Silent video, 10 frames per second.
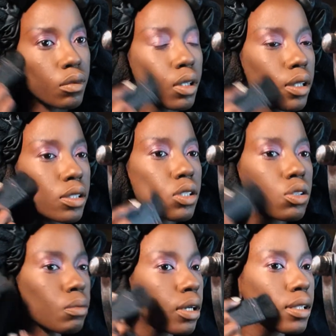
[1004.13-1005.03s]
I like to
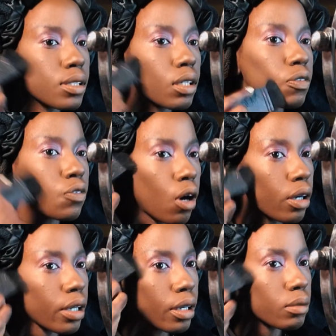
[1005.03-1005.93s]
do lines like
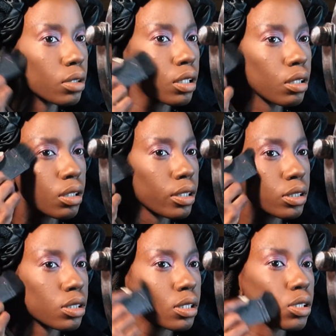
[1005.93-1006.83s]
far down here,
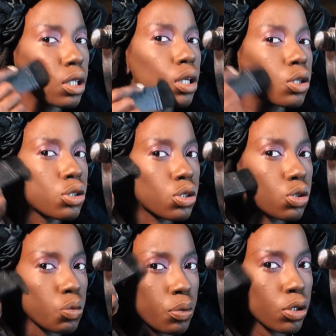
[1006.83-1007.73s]
like just
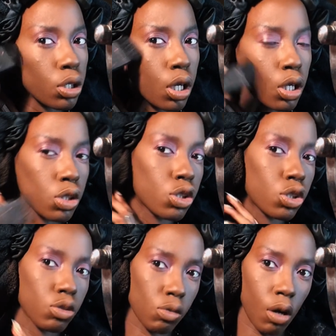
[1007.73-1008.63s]
super
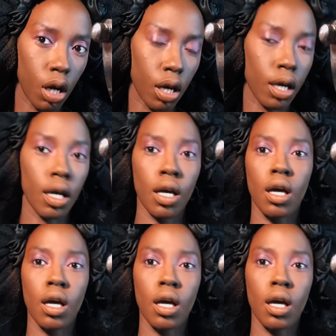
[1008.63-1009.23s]
strong